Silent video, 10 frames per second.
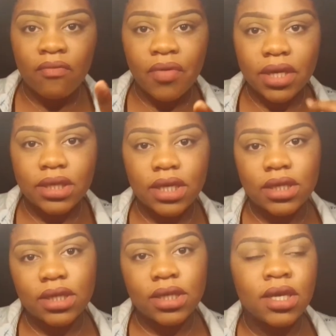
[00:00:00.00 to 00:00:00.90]
Fix
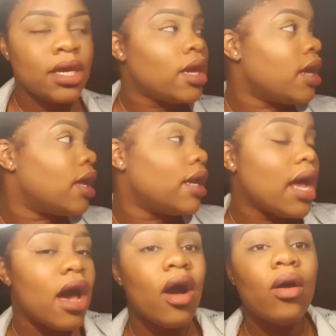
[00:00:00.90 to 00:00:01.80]
it.
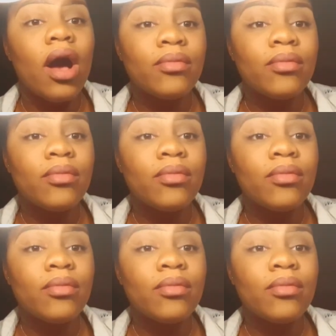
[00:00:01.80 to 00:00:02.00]
Now,